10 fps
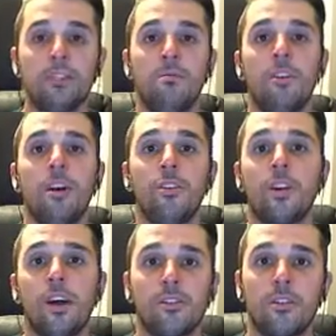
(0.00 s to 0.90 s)
that some of the other
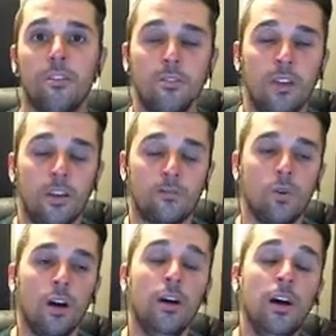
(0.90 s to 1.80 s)
guys are covering that as
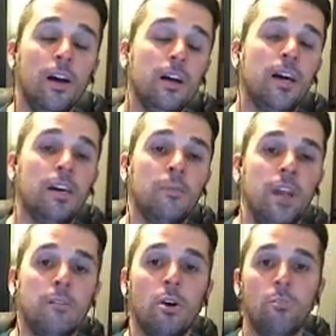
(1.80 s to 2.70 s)
well. And
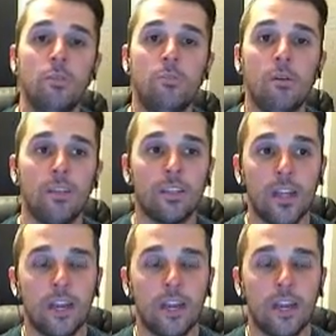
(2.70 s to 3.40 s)
I'm hoping maybe that